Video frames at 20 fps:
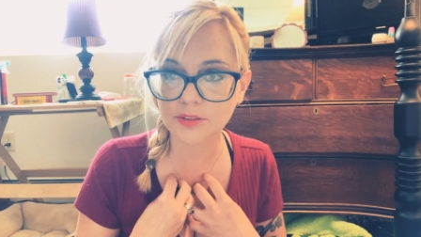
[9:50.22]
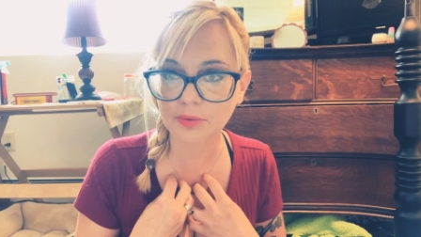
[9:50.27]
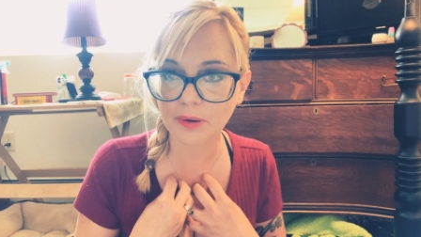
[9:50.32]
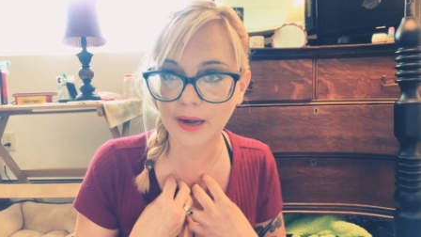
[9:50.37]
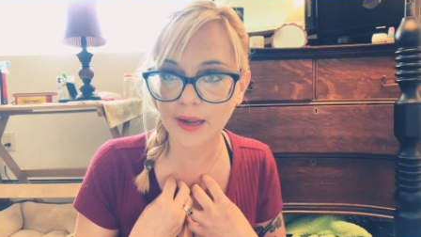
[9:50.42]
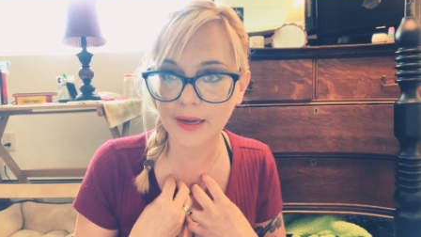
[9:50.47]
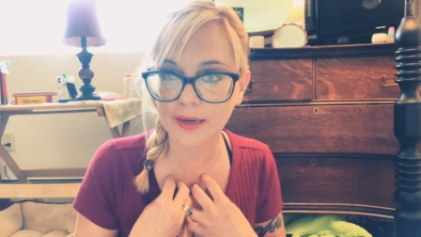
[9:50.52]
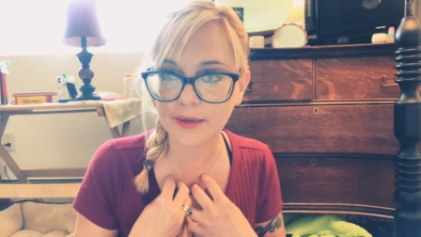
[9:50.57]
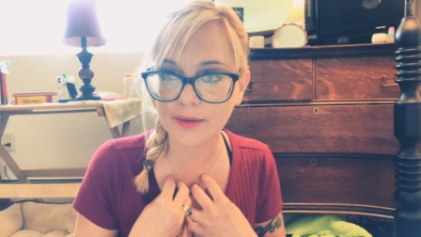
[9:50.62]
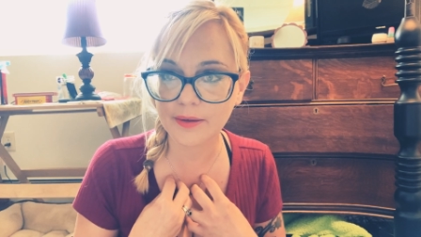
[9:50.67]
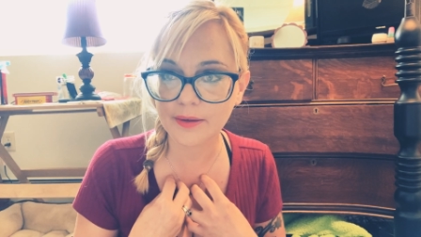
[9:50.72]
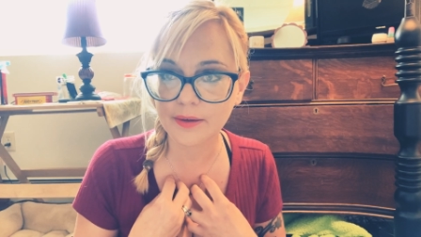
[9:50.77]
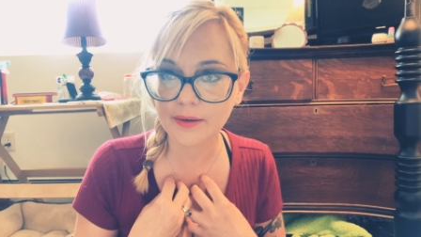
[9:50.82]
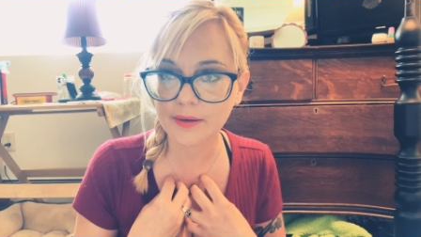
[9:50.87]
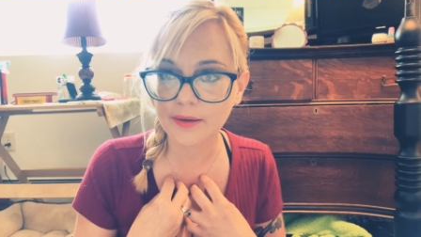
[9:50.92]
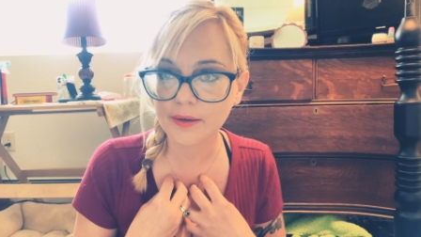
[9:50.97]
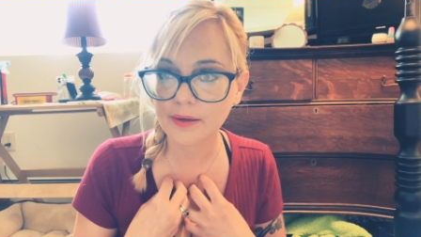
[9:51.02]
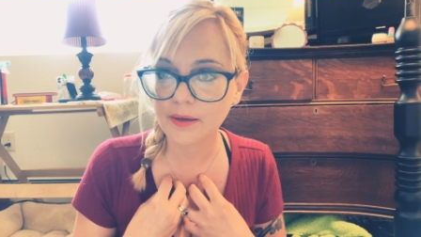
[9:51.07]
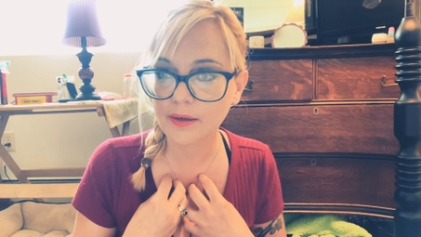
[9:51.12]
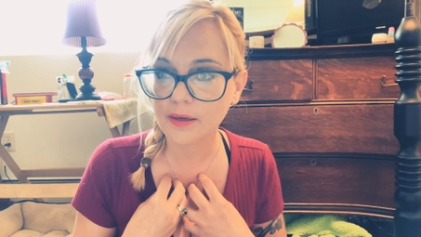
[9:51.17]
right,
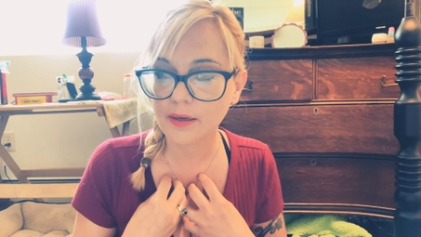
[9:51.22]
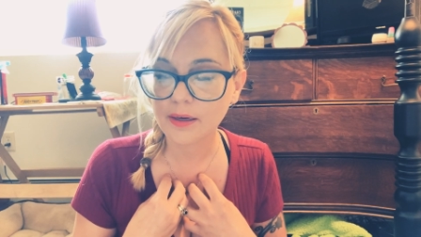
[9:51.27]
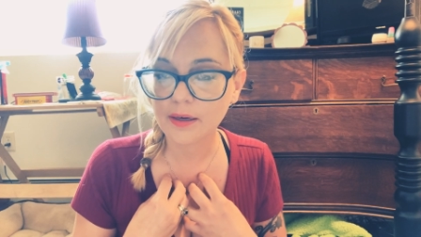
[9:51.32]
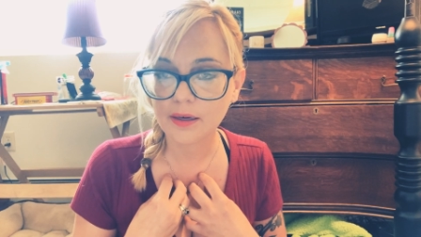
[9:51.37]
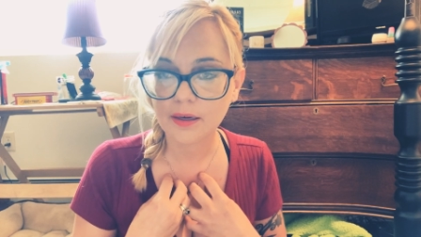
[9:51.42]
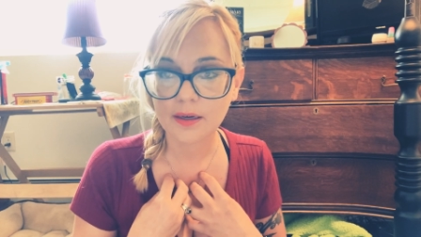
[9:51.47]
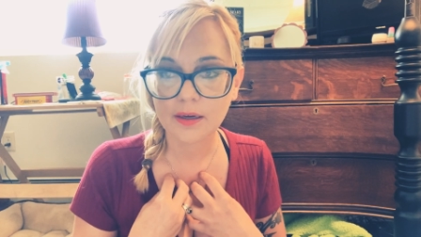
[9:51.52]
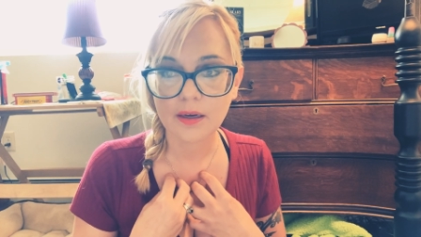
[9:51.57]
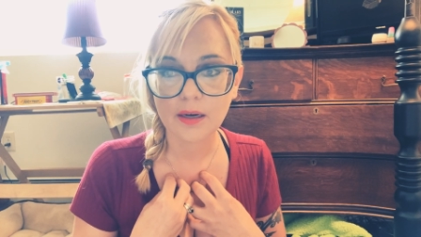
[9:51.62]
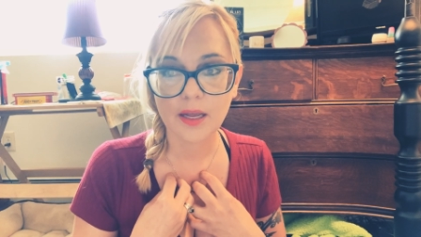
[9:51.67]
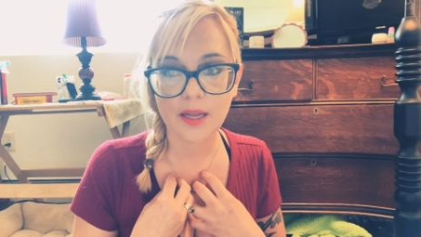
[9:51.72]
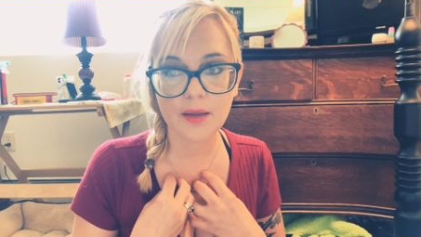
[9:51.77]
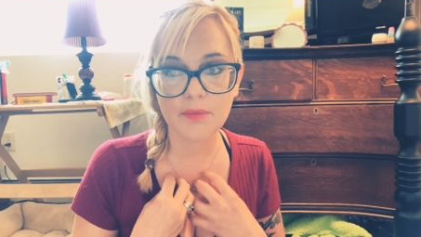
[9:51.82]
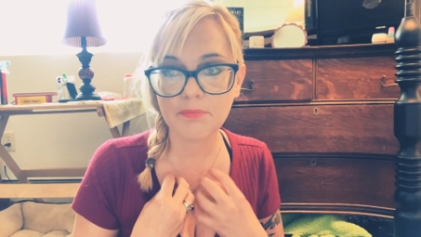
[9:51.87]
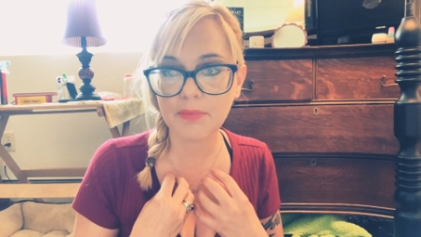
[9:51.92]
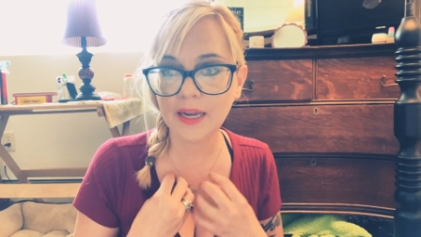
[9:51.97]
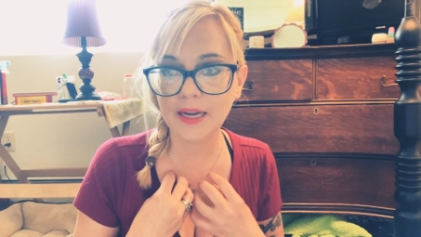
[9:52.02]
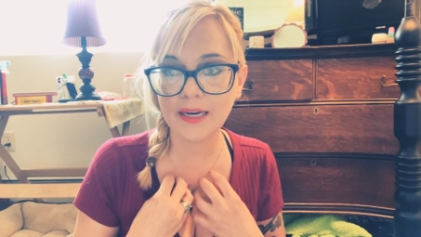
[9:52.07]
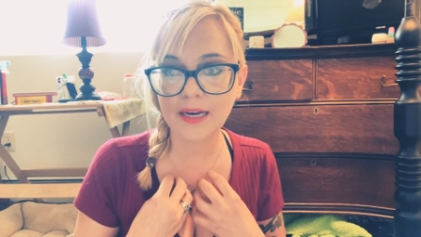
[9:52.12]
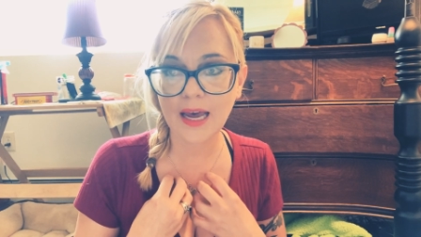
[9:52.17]
it
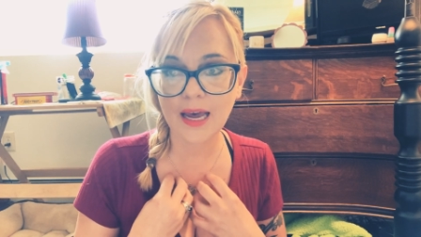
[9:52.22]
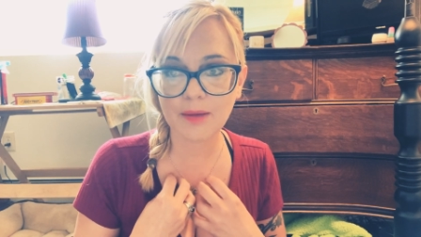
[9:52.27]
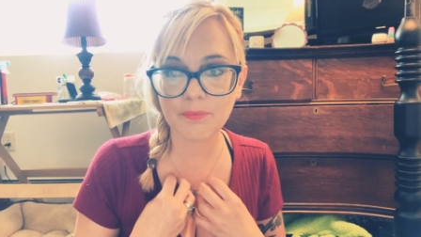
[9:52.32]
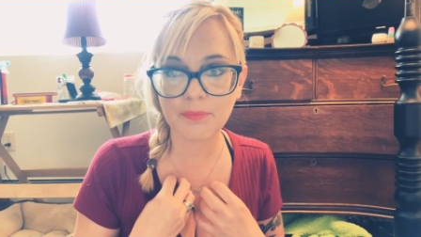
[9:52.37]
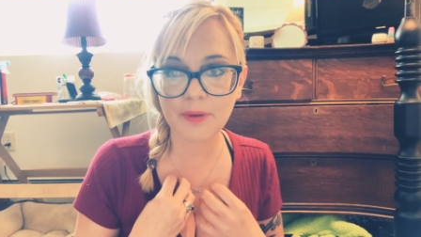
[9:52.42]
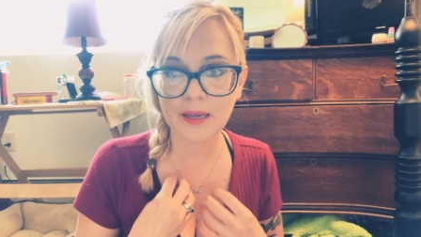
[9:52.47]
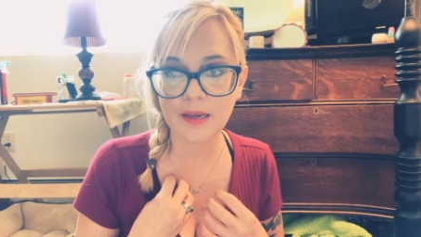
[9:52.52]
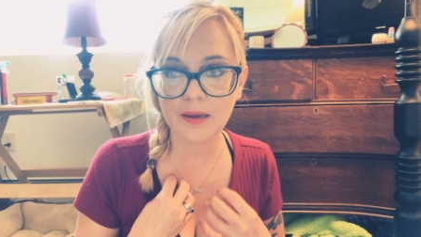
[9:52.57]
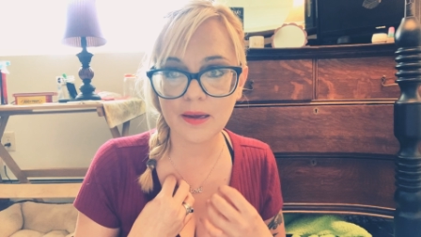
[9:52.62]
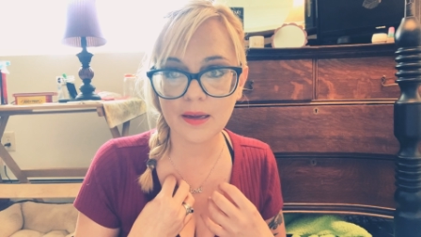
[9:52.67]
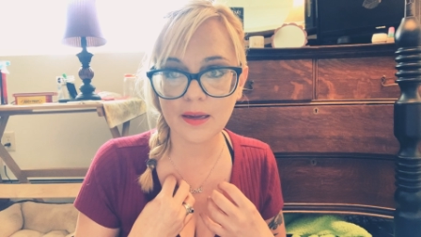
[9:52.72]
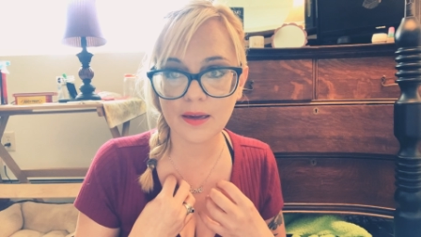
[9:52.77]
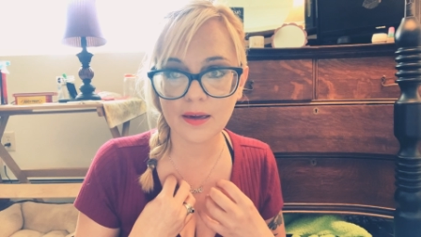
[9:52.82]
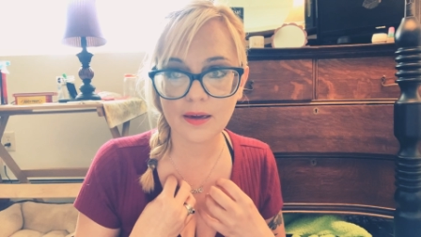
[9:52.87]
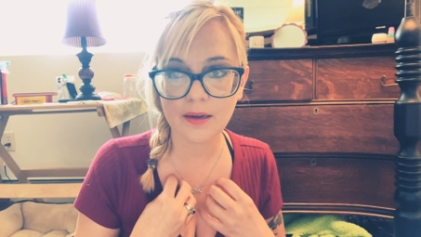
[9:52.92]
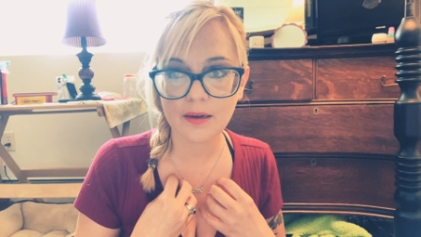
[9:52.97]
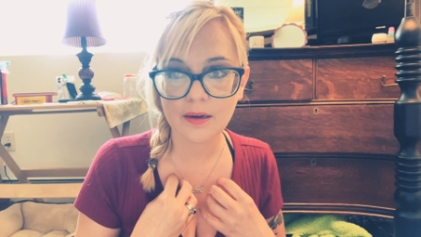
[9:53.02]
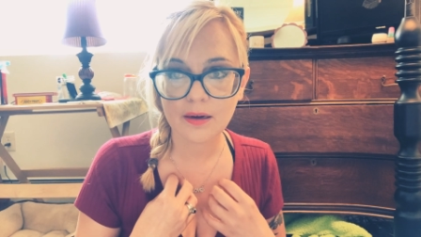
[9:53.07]
may not be